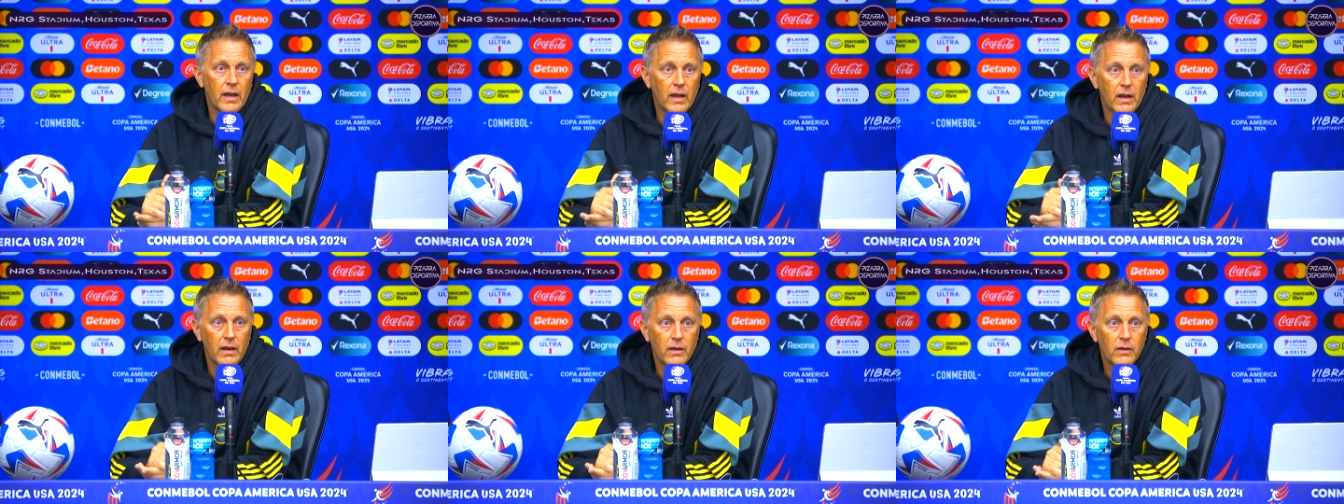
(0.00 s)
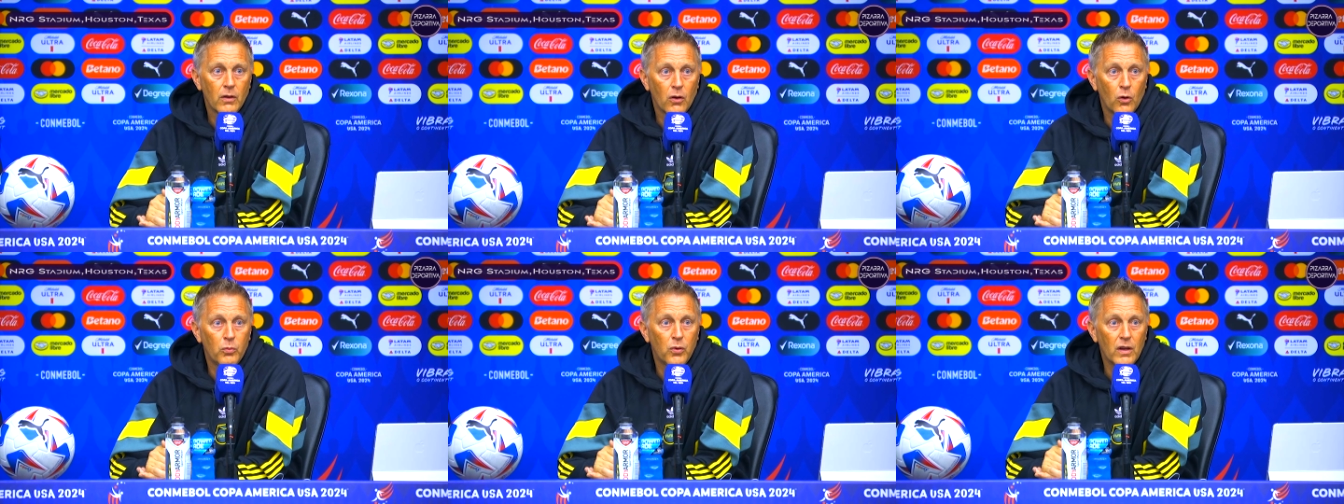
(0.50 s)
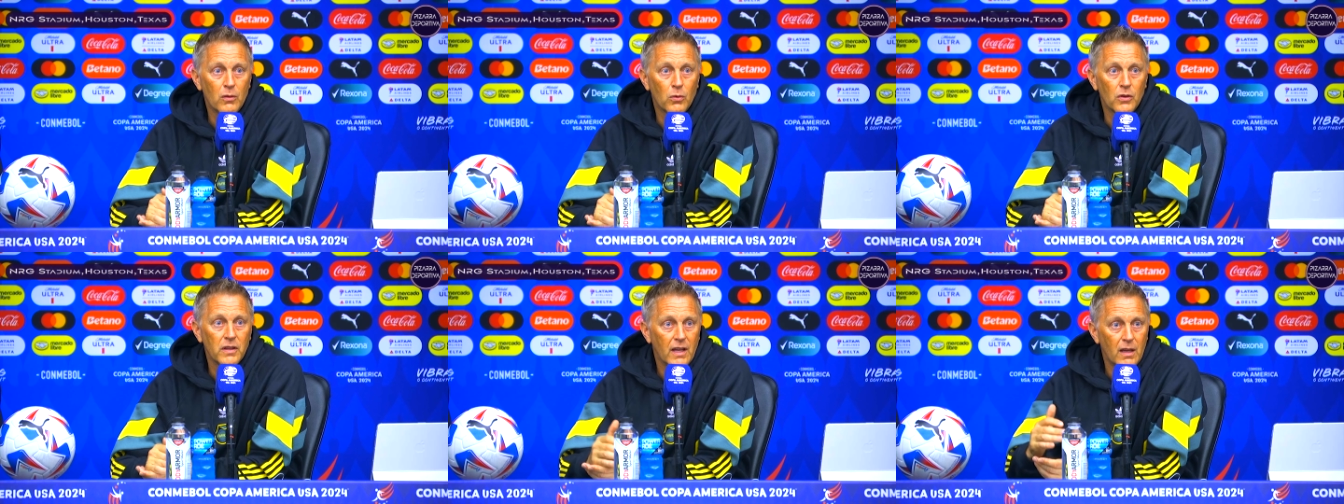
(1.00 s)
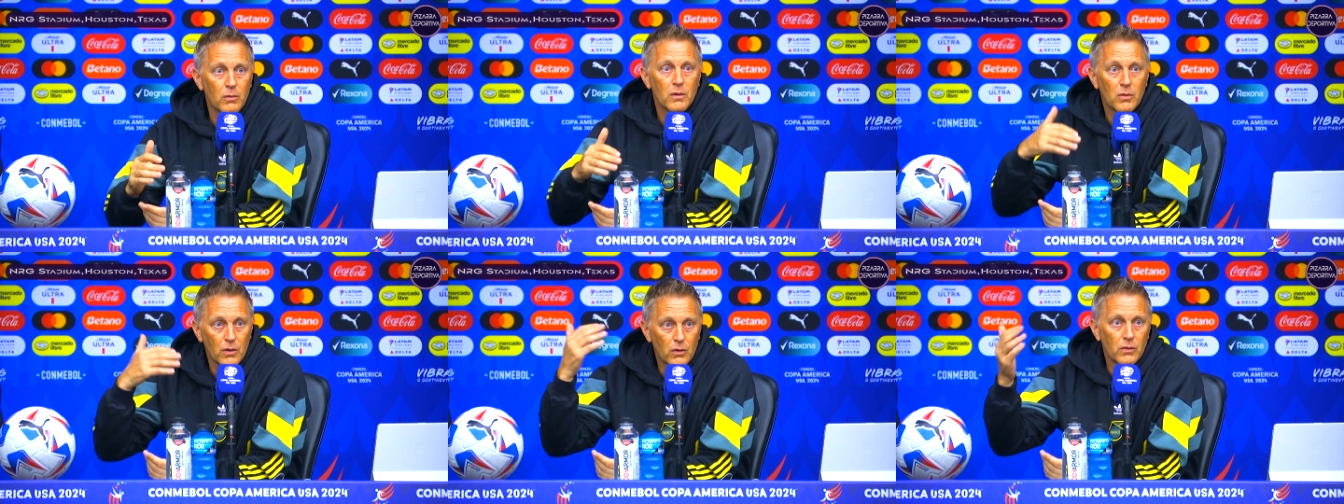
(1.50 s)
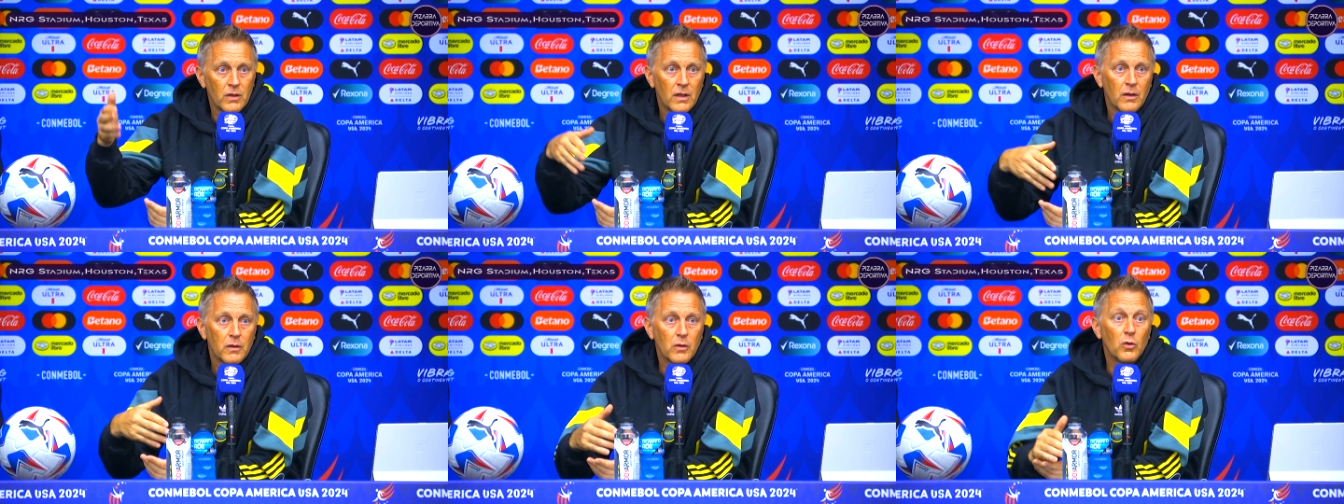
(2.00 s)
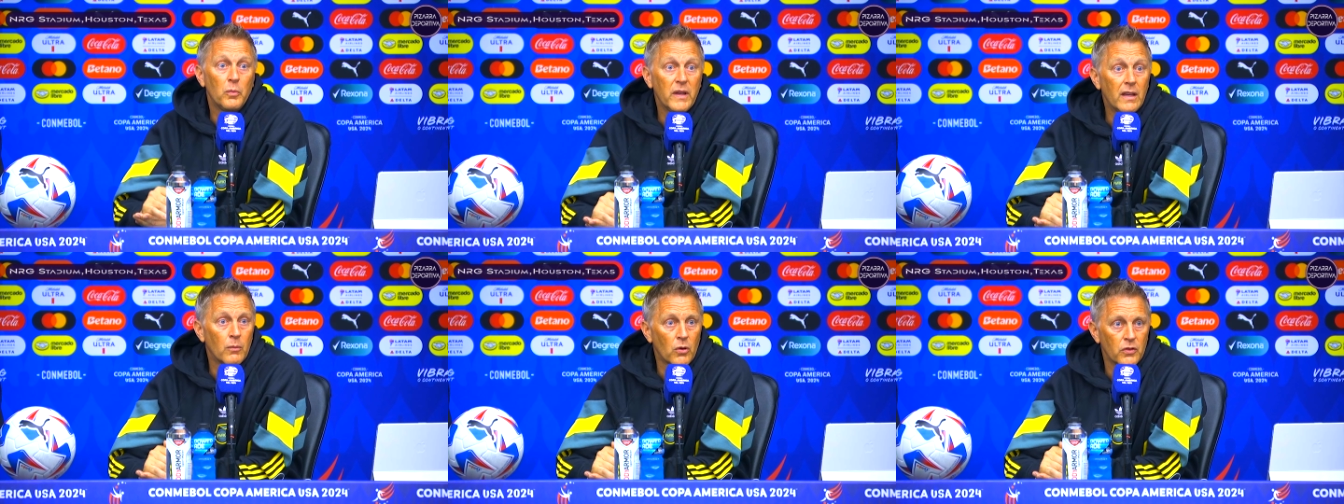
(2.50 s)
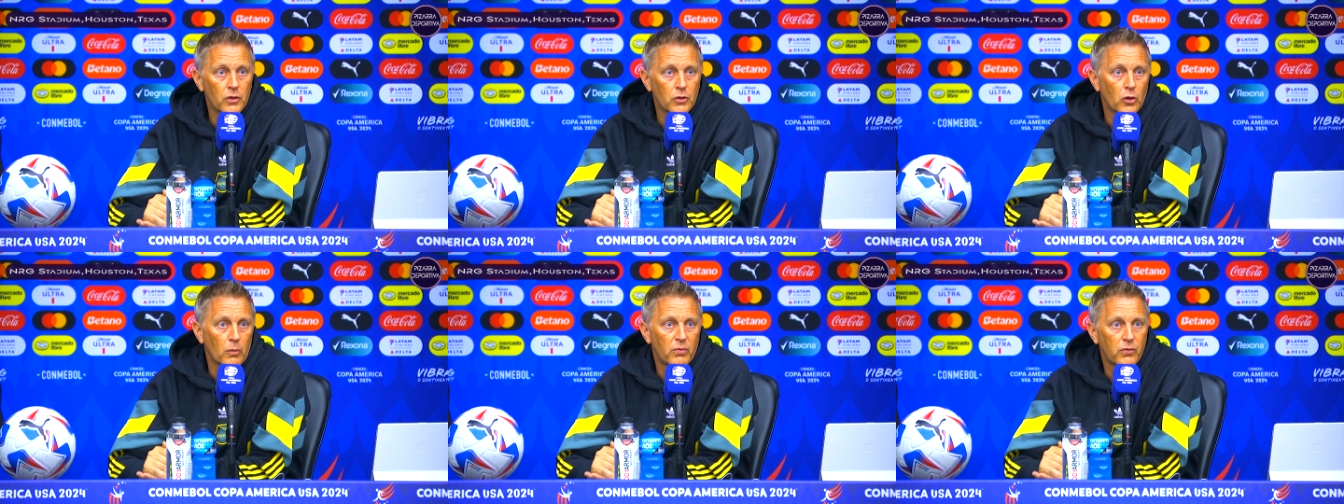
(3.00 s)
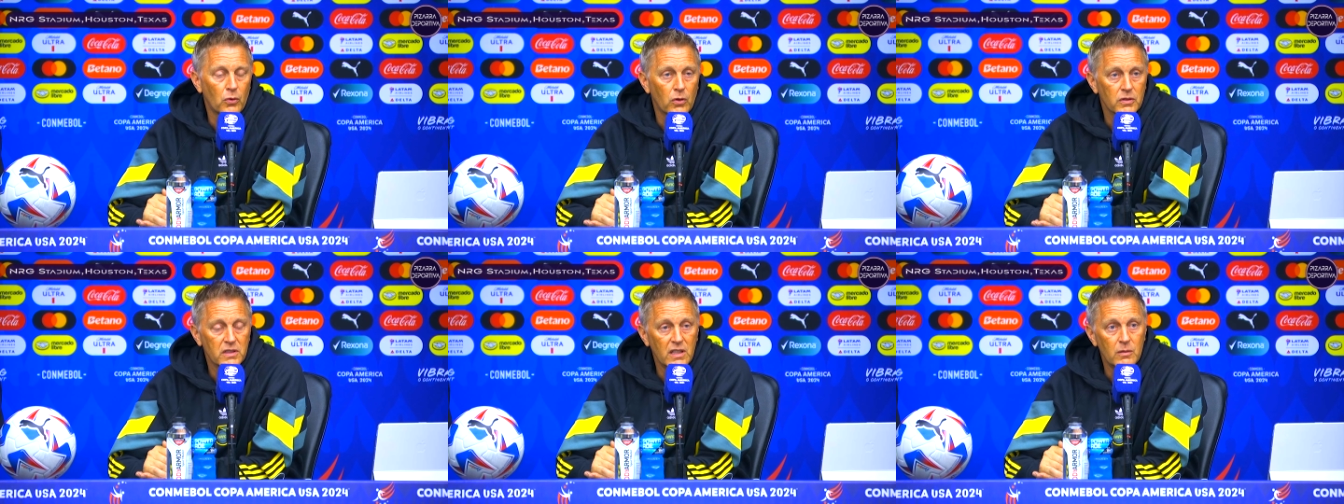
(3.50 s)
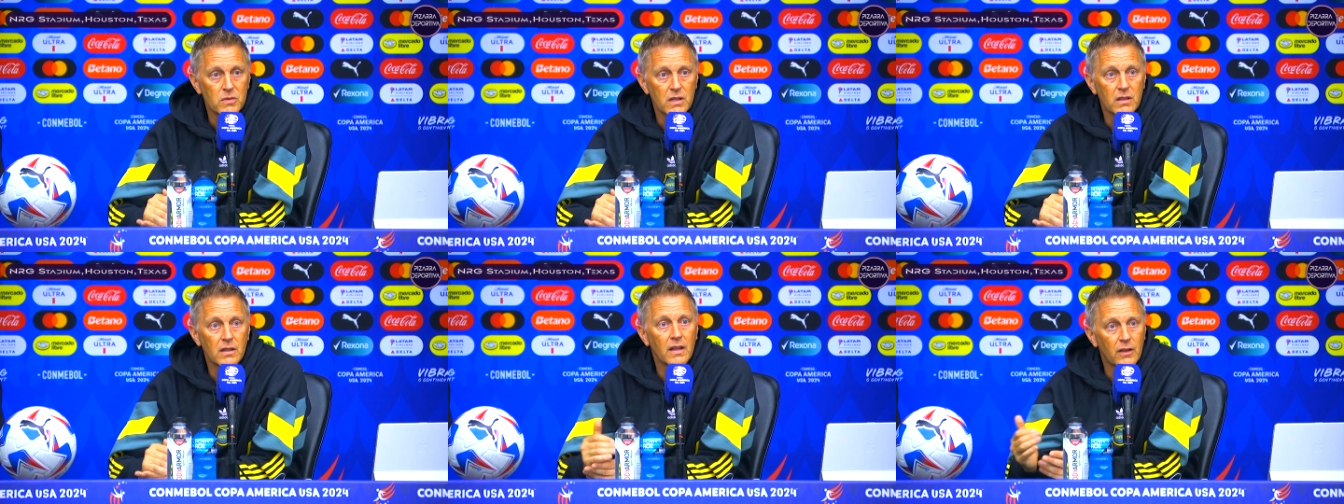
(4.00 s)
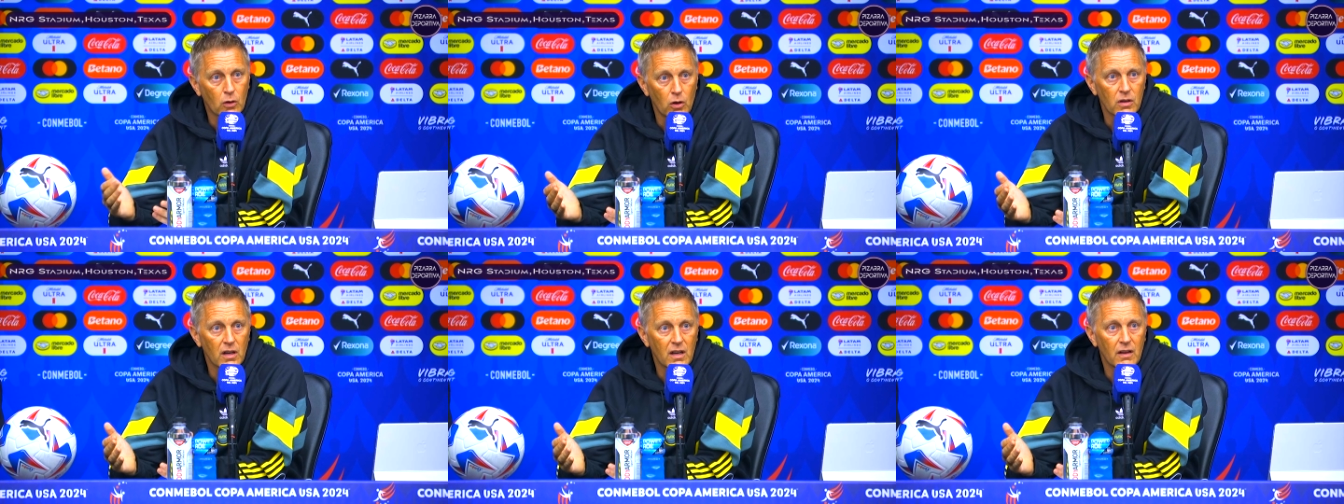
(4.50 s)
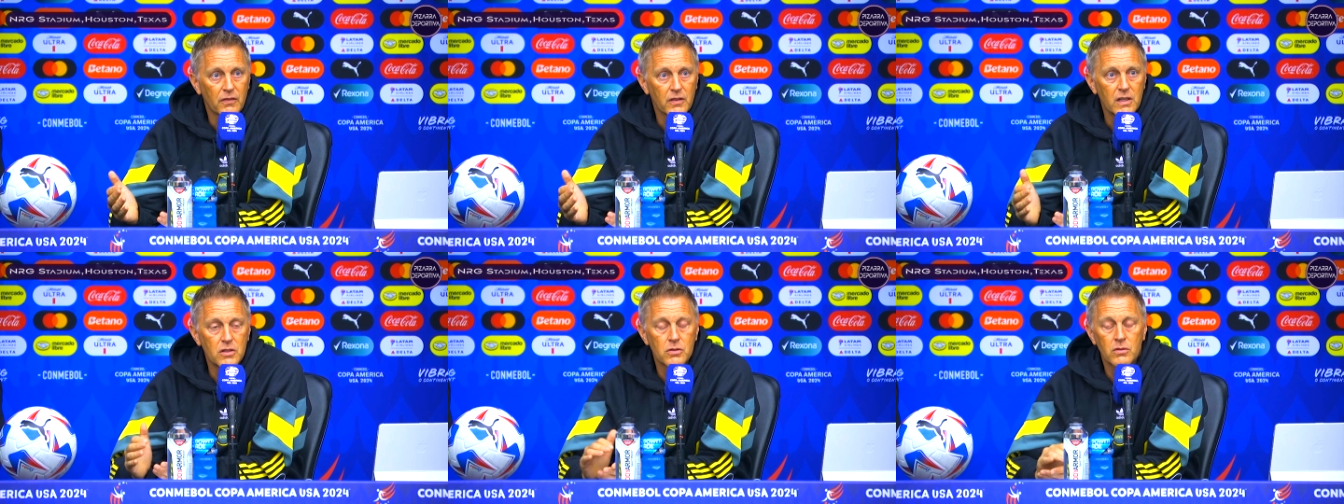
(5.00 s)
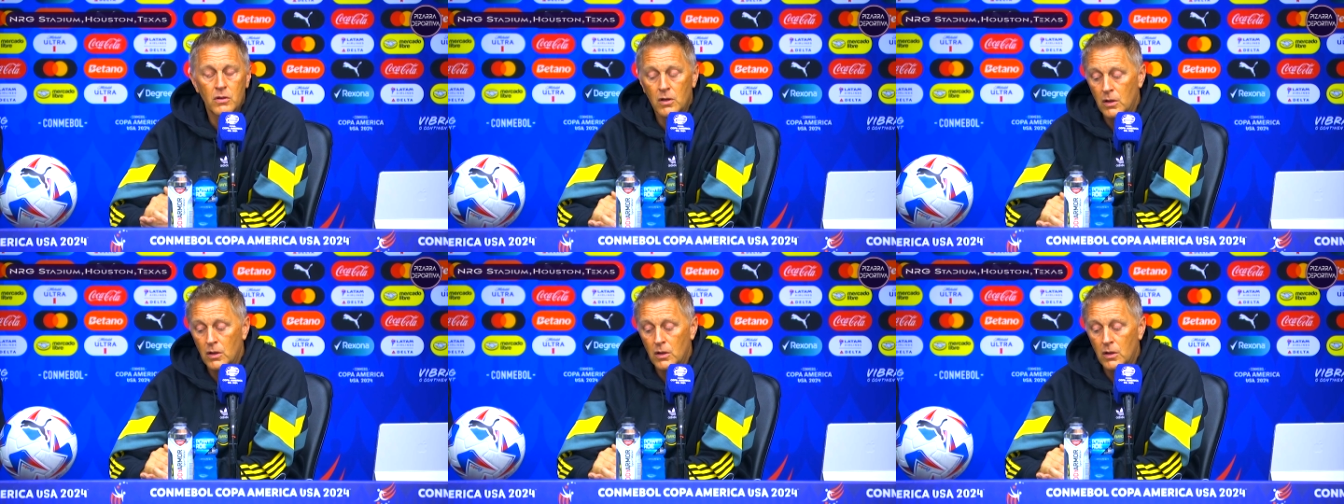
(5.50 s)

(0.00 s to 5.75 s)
and hopefully one day we will we'll be among the top four teams in, in the CONCACAF region.